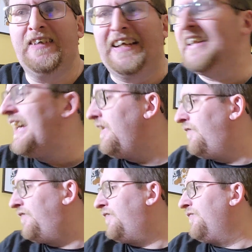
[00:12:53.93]
And
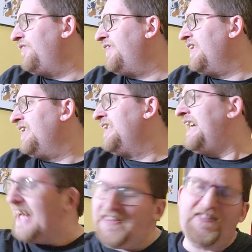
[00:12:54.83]

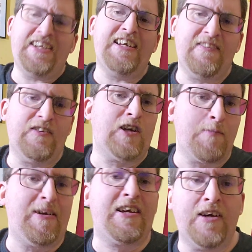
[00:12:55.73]
Etsy
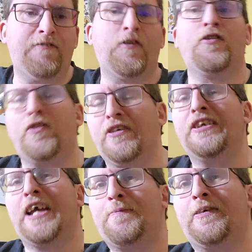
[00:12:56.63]
can be good for
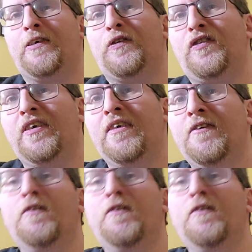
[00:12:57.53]
certain chemicals,